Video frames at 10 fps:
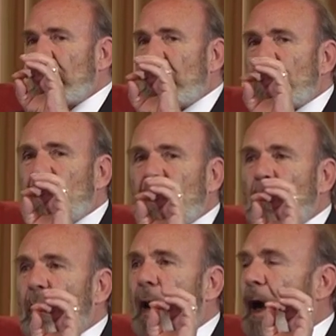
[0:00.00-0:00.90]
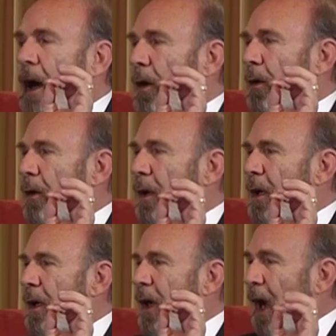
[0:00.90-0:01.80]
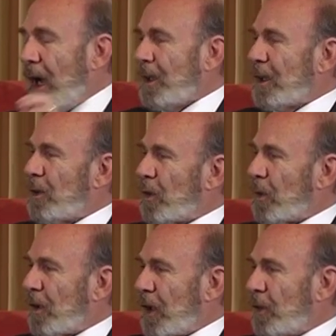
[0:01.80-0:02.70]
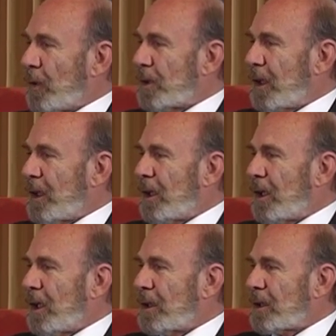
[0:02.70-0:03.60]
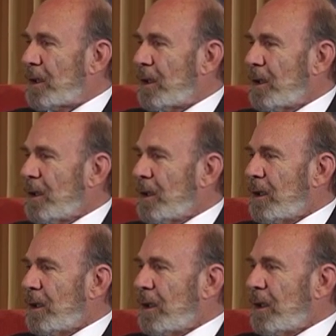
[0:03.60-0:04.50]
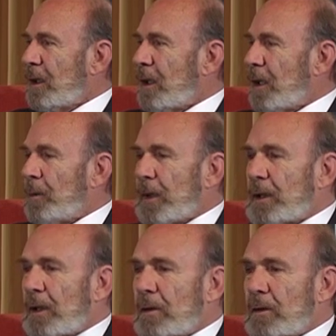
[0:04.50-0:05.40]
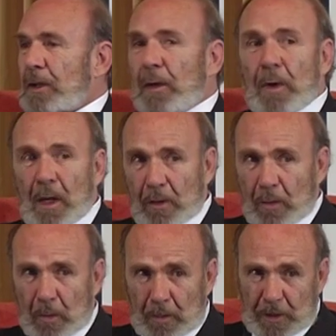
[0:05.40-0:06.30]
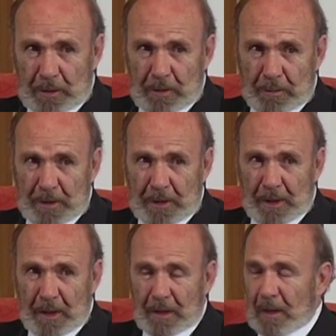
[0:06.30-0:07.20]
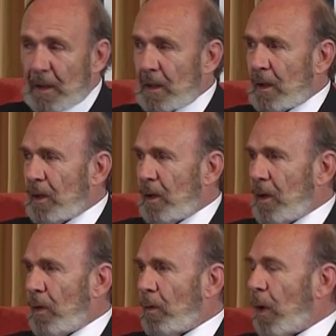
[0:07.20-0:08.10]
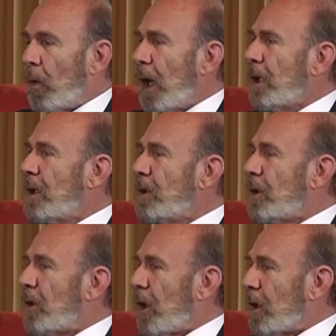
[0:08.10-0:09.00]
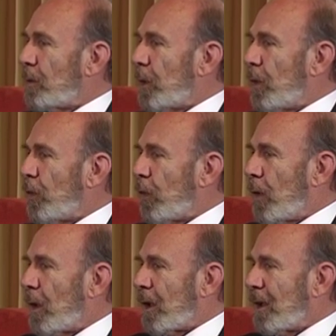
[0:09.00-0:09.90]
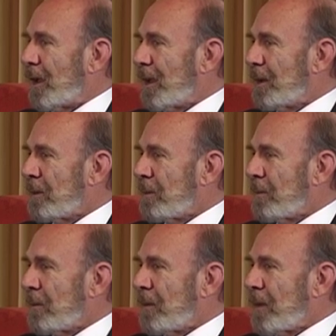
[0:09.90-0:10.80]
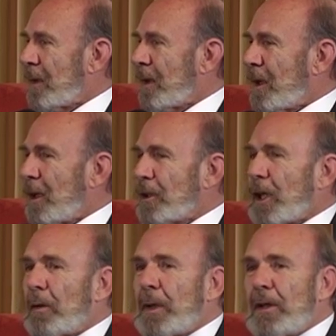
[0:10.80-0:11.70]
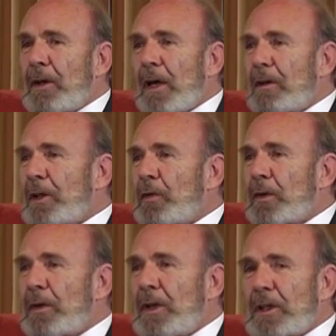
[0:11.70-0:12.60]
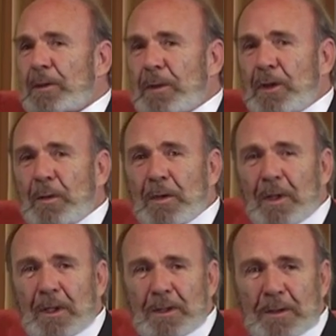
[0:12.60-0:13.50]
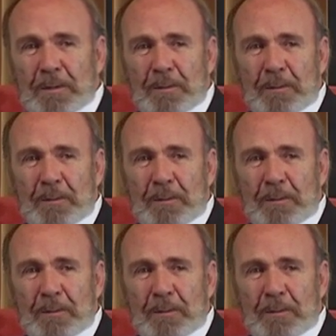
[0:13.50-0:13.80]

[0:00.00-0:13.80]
And they say, wow, I didn't know life was like this. And the mystic will say, well, I told you it was there. Well, why didn't you tell me before? They say, I've been telling you for years, but you won't listen.